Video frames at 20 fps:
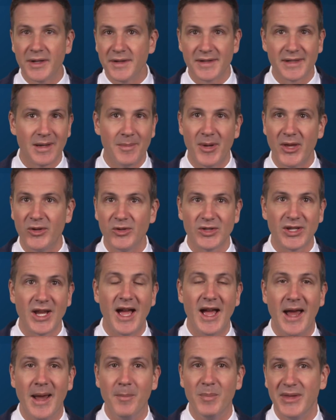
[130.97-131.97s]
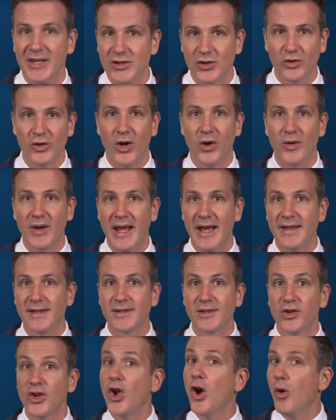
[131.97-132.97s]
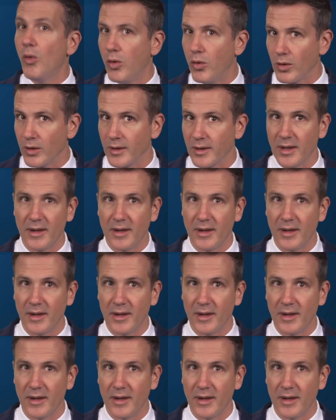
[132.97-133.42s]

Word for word: in some other time? These are known as cohort